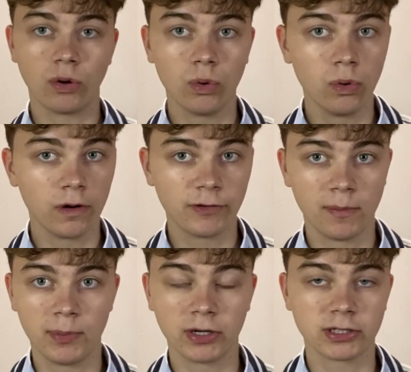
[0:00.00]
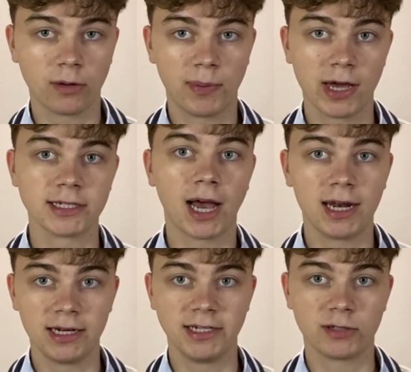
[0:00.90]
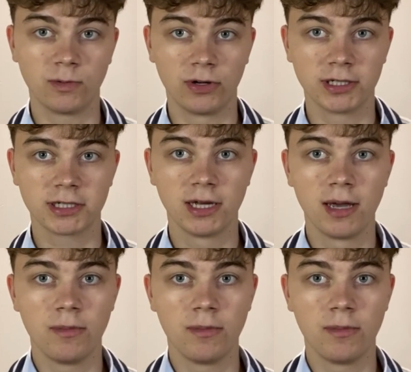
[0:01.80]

all of your books or plays at least once